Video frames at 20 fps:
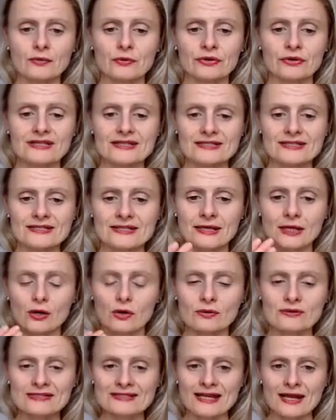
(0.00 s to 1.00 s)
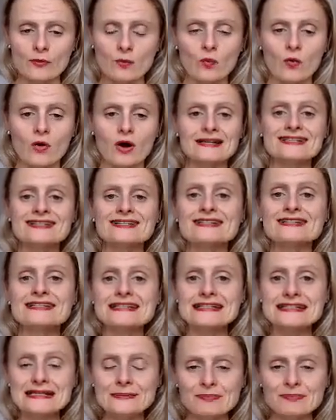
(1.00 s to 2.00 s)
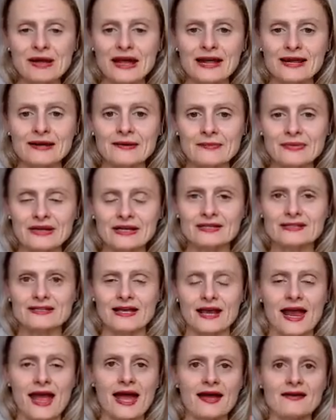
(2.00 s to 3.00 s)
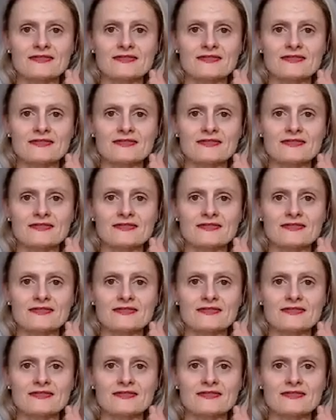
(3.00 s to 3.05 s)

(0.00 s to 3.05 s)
or the skills I want to deepen, because I